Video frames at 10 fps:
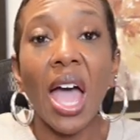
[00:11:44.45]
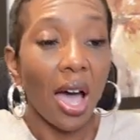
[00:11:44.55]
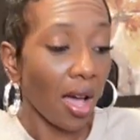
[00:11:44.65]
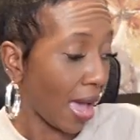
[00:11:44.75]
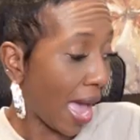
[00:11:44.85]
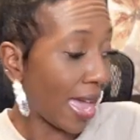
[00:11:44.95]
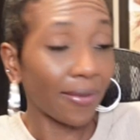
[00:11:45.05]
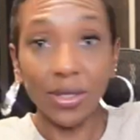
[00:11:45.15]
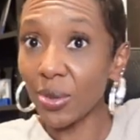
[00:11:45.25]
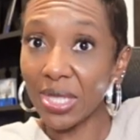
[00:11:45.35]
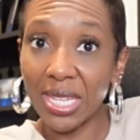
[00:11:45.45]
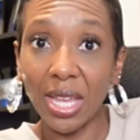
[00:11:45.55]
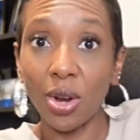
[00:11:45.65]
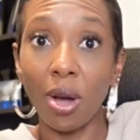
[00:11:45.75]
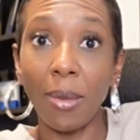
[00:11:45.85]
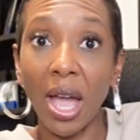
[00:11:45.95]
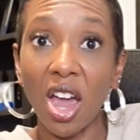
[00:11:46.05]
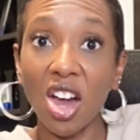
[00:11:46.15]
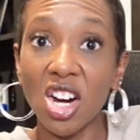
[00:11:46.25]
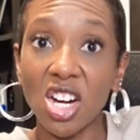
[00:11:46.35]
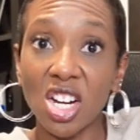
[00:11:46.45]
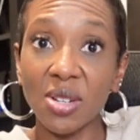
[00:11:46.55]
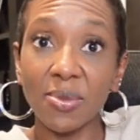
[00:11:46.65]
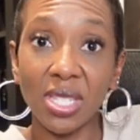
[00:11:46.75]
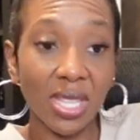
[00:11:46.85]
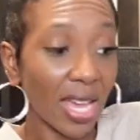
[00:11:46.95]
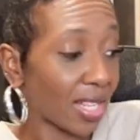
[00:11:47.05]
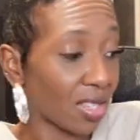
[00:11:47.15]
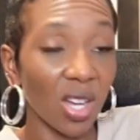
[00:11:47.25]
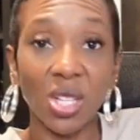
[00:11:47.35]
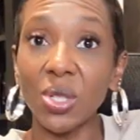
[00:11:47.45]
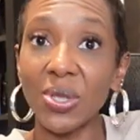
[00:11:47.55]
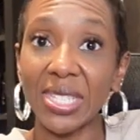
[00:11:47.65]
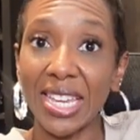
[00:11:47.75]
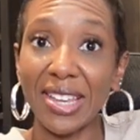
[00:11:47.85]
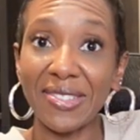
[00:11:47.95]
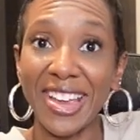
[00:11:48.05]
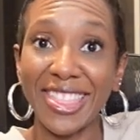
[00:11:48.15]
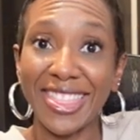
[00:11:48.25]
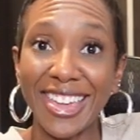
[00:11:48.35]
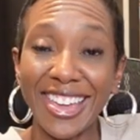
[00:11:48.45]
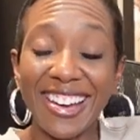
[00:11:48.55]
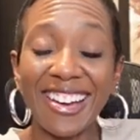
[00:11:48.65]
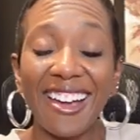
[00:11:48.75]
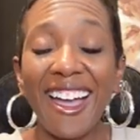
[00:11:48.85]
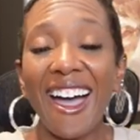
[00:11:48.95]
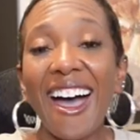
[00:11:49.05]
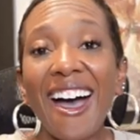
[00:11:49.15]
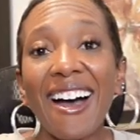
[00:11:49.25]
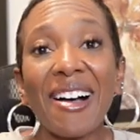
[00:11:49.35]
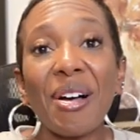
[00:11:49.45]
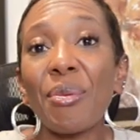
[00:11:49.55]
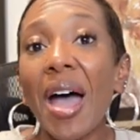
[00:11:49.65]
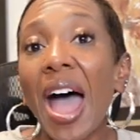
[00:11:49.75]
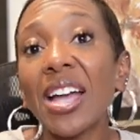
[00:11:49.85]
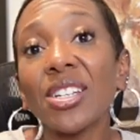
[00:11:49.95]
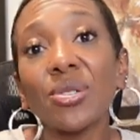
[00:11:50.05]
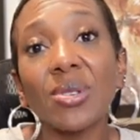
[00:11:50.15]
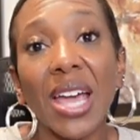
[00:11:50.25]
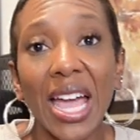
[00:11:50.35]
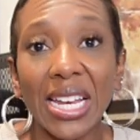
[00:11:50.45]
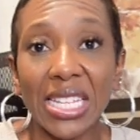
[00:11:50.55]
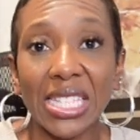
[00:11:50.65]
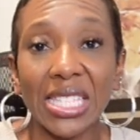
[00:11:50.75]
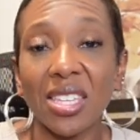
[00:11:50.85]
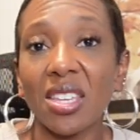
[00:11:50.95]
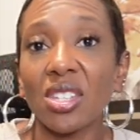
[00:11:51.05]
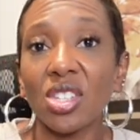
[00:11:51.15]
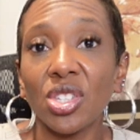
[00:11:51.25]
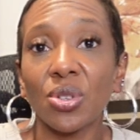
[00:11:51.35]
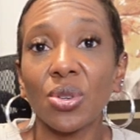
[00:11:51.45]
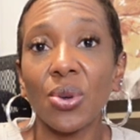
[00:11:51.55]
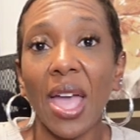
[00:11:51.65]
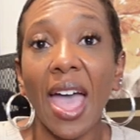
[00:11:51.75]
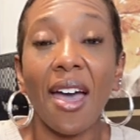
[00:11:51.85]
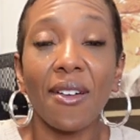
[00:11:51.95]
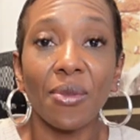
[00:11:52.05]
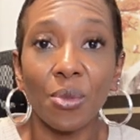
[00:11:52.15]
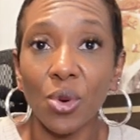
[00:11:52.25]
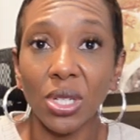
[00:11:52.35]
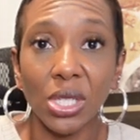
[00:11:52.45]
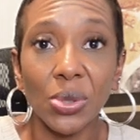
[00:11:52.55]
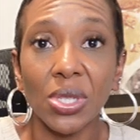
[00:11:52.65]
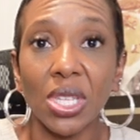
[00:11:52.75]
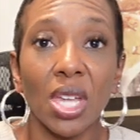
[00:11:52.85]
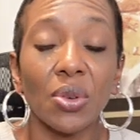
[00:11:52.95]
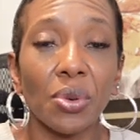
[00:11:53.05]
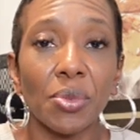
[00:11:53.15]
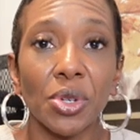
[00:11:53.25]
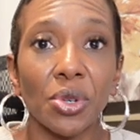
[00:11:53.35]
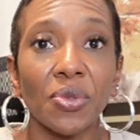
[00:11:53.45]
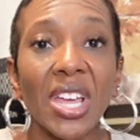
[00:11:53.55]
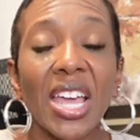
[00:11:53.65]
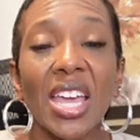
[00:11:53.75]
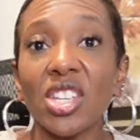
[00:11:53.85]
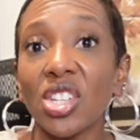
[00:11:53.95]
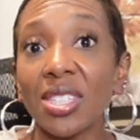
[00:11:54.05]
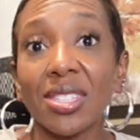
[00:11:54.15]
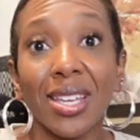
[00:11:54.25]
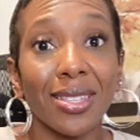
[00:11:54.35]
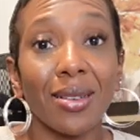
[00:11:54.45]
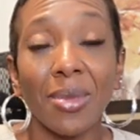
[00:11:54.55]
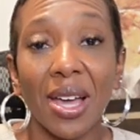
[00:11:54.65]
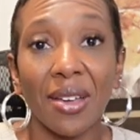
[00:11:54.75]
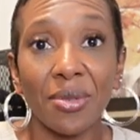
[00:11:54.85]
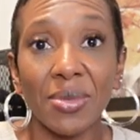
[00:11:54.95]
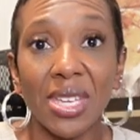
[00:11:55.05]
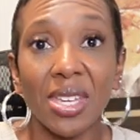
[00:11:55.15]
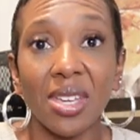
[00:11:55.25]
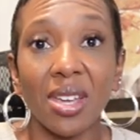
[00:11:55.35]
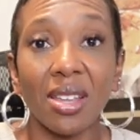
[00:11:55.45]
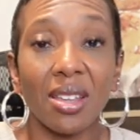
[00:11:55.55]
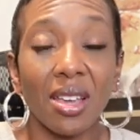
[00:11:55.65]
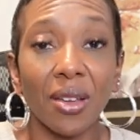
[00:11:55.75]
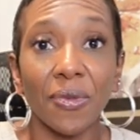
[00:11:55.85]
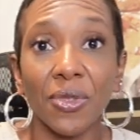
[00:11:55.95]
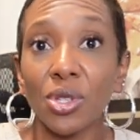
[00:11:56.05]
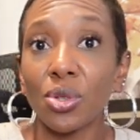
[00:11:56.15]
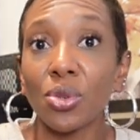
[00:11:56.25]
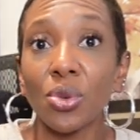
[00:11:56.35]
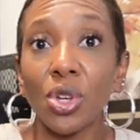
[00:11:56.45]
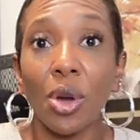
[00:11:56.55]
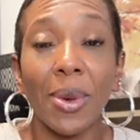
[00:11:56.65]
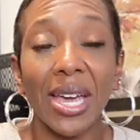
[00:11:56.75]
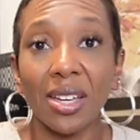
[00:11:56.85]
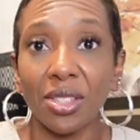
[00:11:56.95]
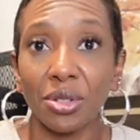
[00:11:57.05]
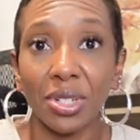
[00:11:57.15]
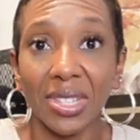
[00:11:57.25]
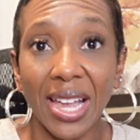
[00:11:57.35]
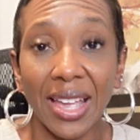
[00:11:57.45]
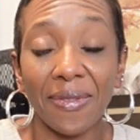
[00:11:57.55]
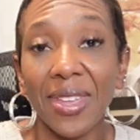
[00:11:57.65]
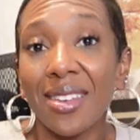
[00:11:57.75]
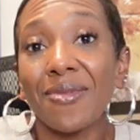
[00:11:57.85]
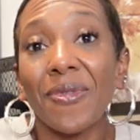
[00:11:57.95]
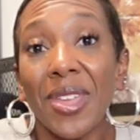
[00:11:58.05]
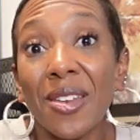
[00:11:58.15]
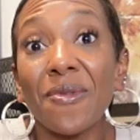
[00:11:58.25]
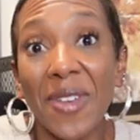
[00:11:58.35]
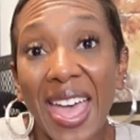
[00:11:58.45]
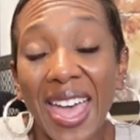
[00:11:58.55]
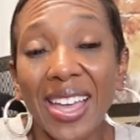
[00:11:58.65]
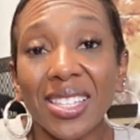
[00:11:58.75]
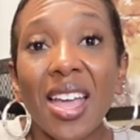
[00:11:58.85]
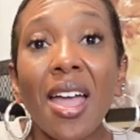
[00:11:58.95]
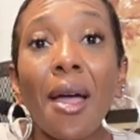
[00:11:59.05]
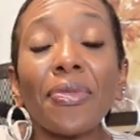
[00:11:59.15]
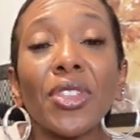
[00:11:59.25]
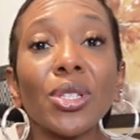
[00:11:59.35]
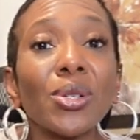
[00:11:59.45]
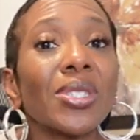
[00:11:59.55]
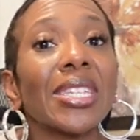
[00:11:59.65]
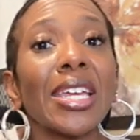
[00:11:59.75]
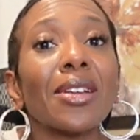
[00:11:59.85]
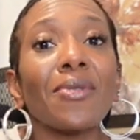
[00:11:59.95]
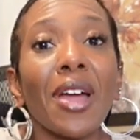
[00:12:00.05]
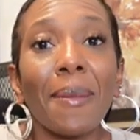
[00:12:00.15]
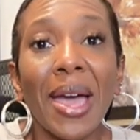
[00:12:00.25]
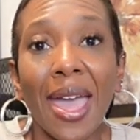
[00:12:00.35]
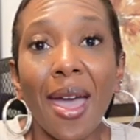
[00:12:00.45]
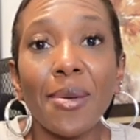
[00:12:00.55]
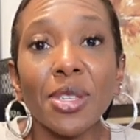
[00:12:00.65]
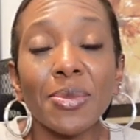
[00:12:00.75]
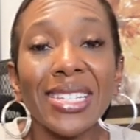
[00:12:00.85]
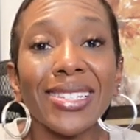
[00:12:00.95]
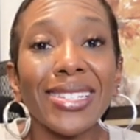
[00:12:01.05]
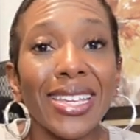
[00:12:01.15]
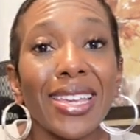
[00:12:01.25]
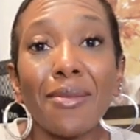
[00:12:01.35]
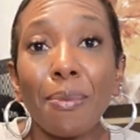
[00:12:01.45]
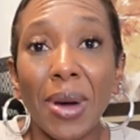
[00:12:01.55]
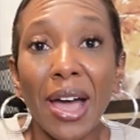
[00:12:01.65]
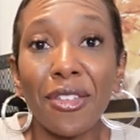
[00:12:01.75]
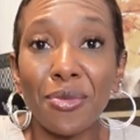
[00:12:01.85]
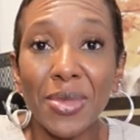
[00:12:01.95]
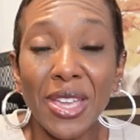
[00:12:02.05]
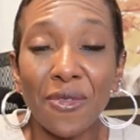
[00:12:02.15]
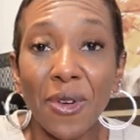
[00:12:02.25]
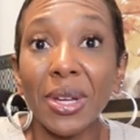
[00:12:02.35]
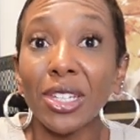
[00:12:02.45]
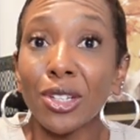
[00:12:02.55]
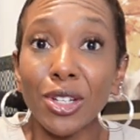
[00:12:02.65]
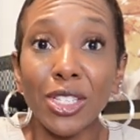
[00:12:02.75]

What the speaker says: I have loose skin on my arms. That is all loose skin right there. I do not intend to have more loose skin removed. It just doesn't bother me enough to go back under the knife. And in fact, the loose skin around my abdomen didn't bother me from a looks